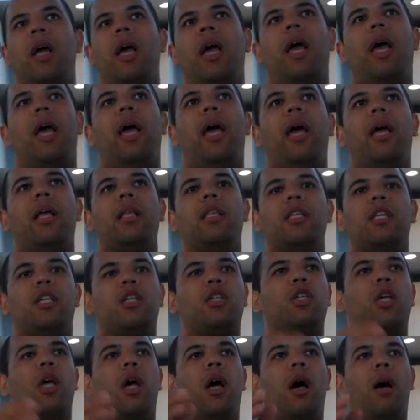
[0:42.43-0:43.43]
and
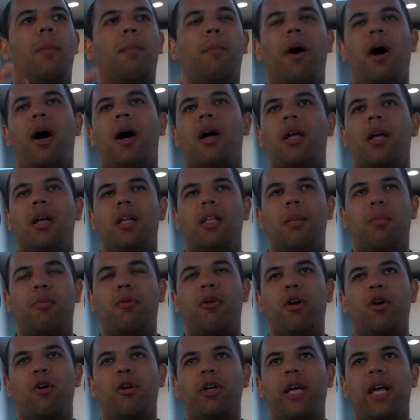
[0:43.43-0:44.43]
the
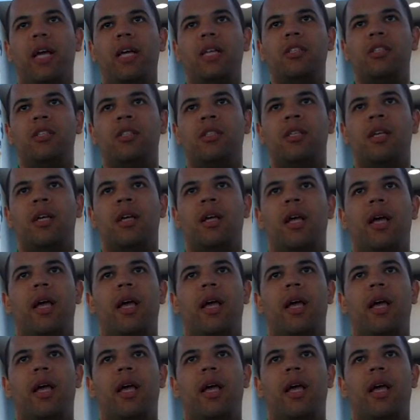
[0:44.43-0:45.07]
preordains,